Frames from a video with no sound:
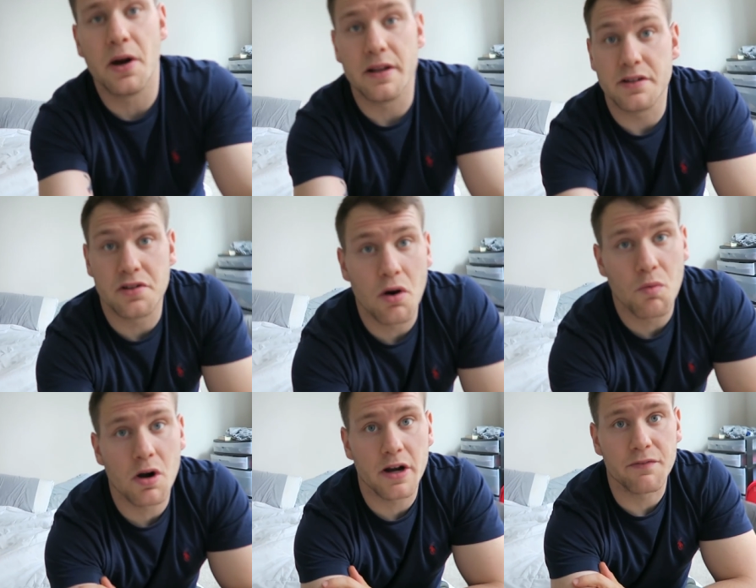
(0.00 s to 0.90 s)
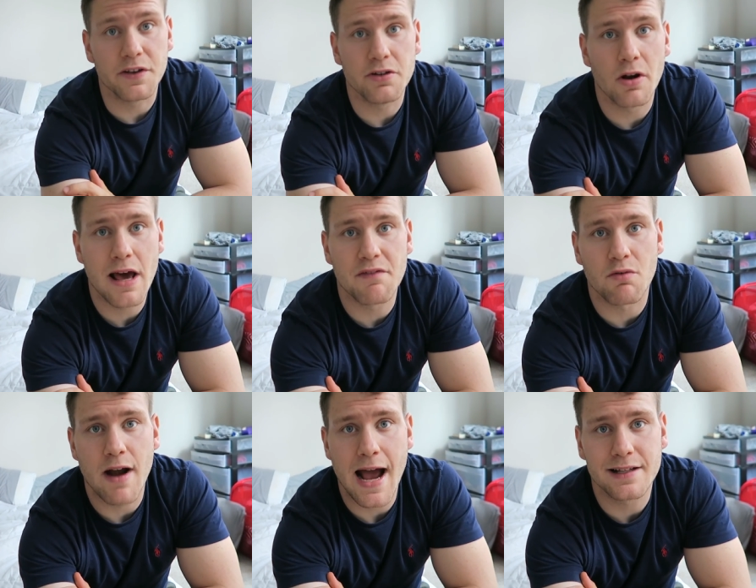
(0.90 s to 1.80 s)
But don't worry if you don't have a
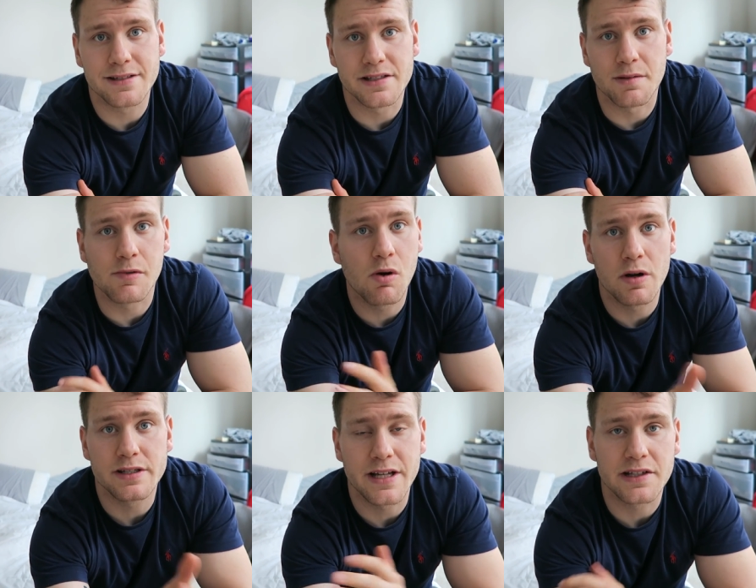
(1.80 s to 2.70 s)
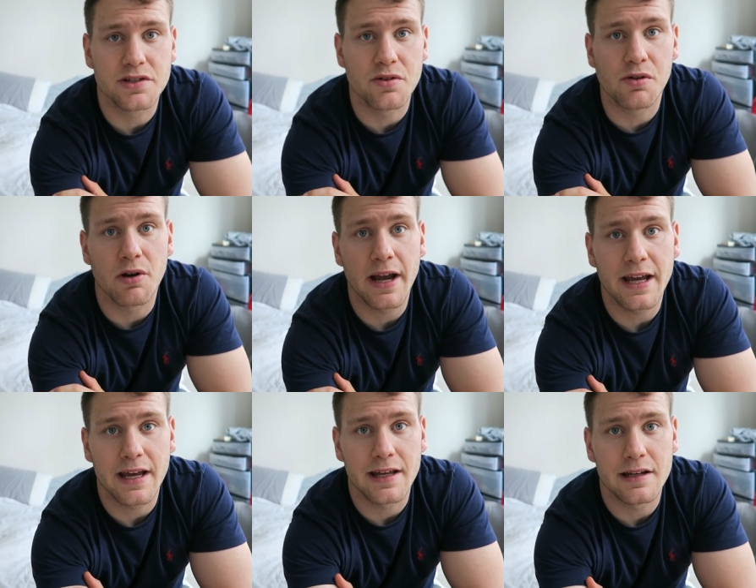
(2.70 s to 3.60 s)
rack system. Corn snakes do
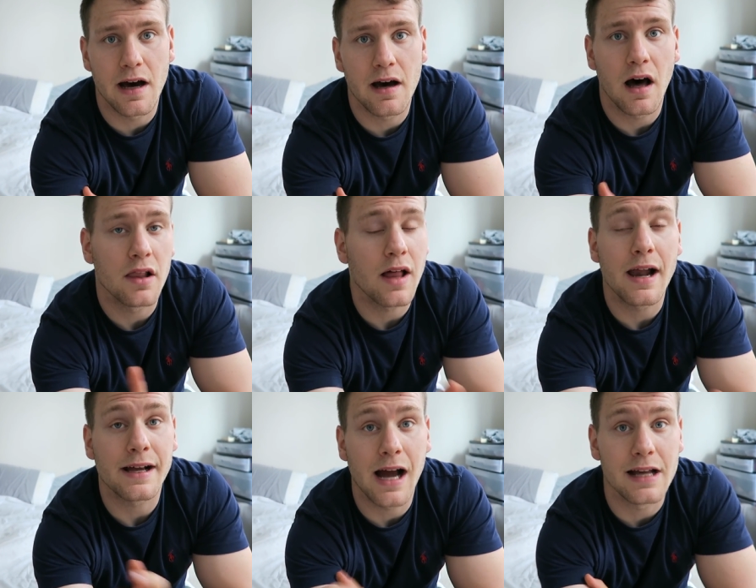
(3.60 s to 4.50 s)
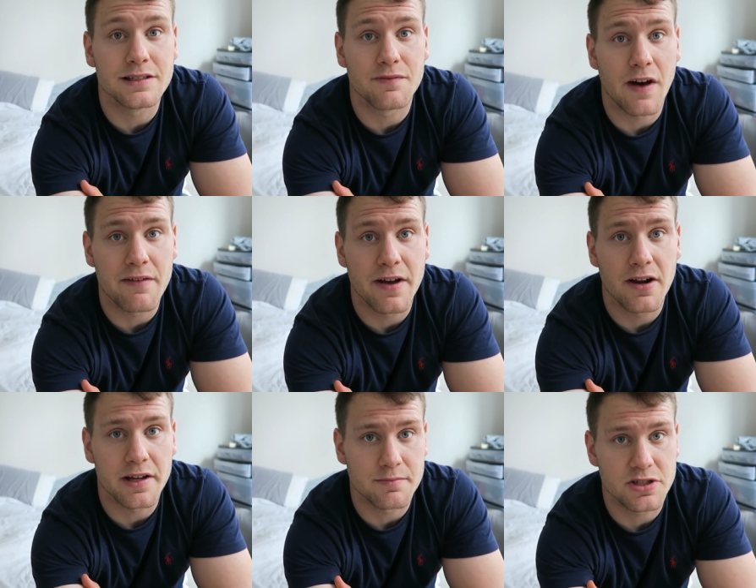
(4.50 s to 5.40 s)
great in uh, a lot of kinds of
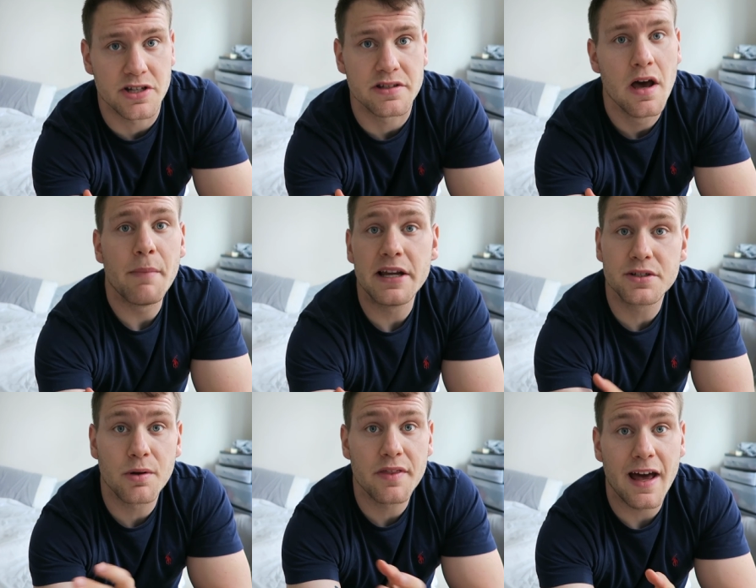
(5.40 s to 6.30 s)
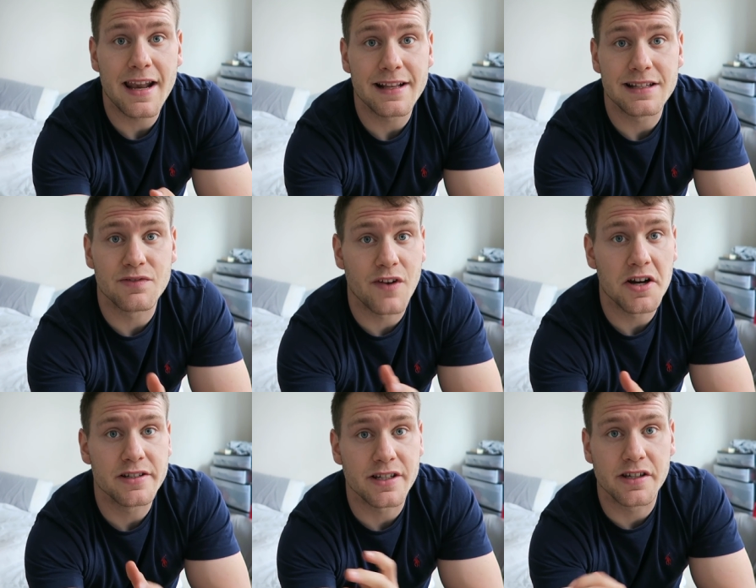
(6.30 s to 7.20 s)
vivariums. Just make sure that it is
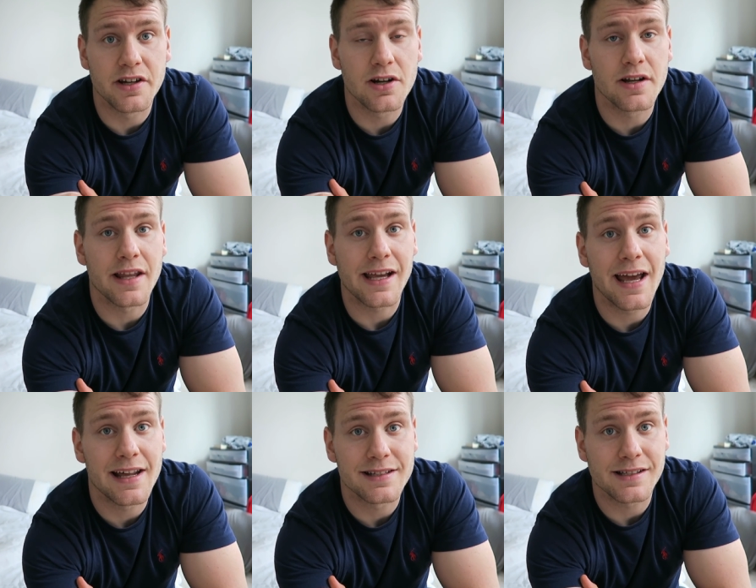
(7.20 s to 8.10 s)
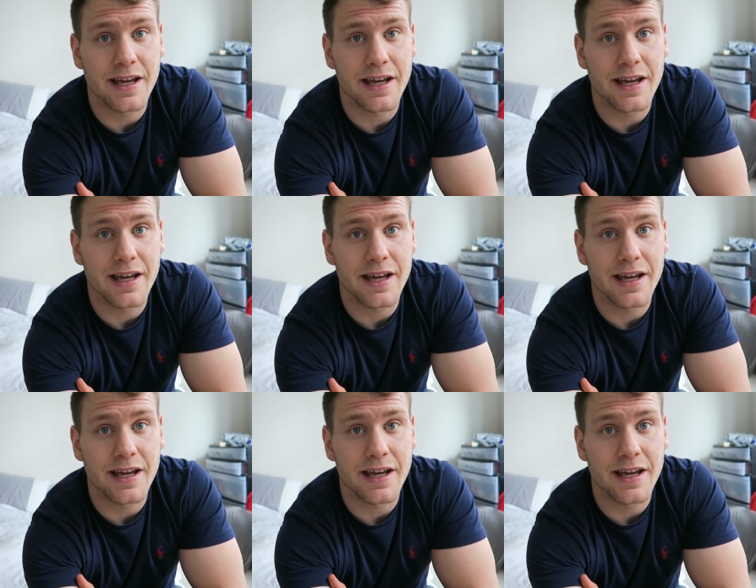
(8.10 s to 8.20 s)
very secure and they can't